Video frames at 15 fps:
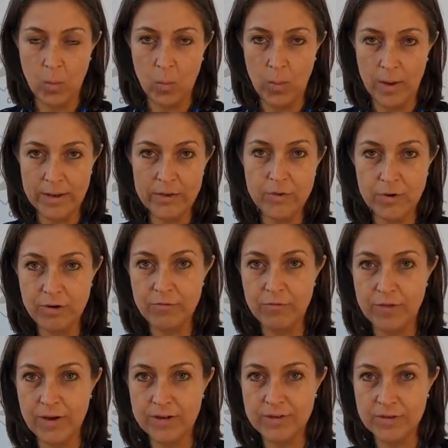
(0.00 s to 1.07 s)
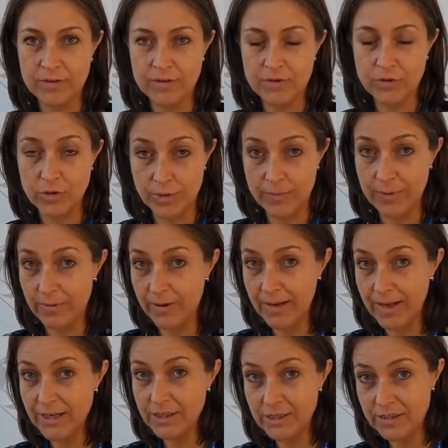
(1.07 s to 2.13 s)
when you convert to drip
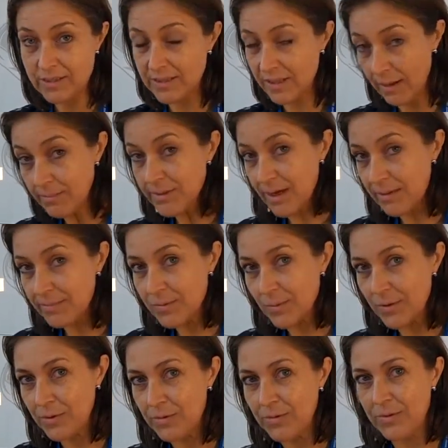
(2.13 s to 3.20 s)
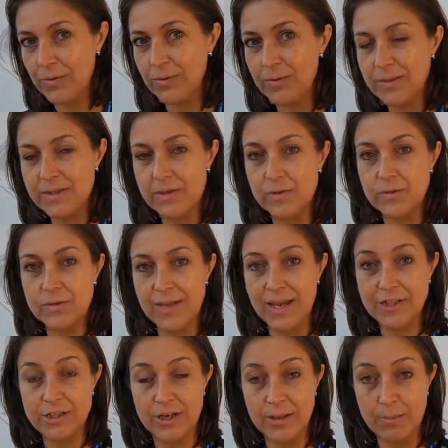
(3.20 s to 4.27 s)
irrigation, sometimes what you do is use
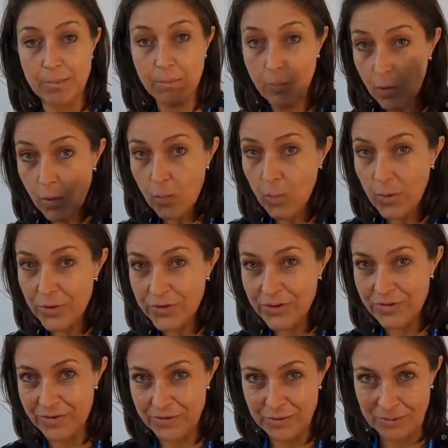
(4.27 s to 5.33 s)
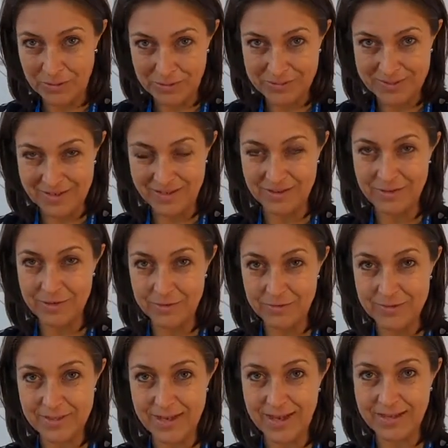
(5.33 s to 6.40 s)
actually more water than you used to
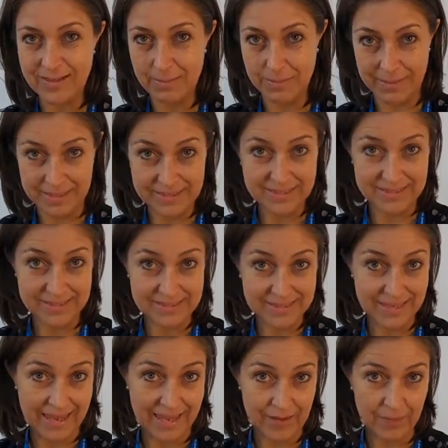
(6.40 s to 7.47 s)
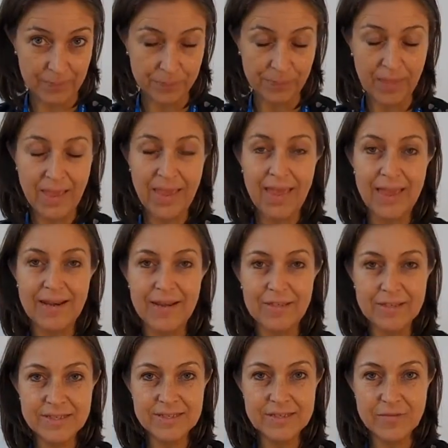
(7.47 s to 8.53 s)
use at the basin scale. Now,
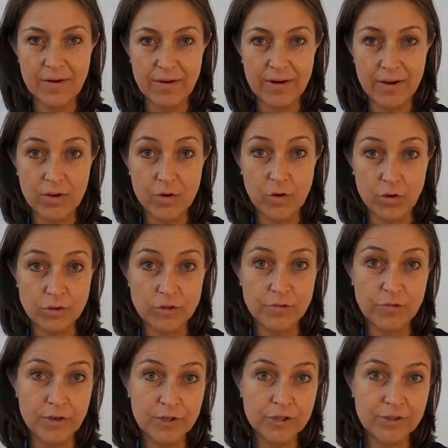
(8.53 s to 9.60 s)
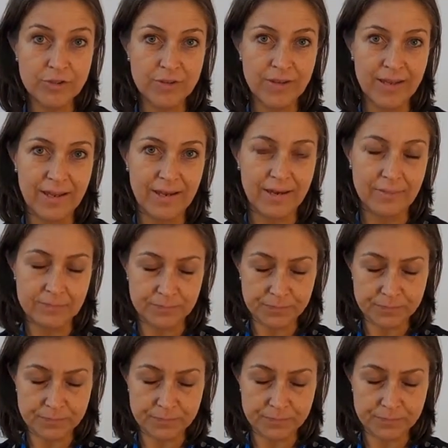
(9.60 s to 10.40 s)
this is very controversial in